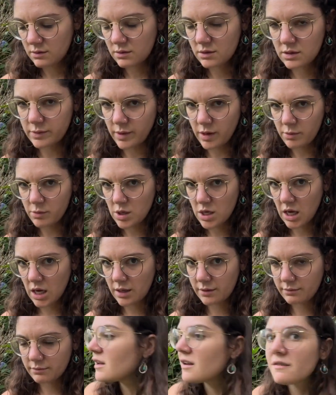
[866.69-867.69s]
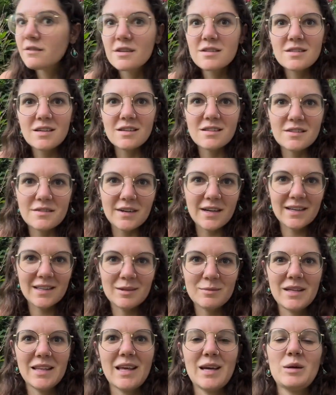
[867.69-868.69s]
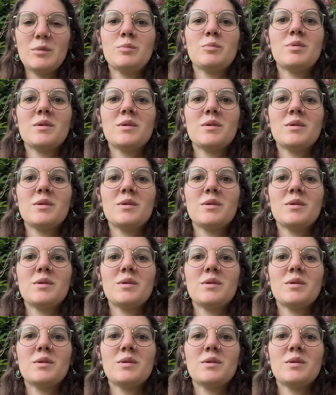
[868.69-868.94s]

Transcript: tomorrow morning. Feels good to finally be like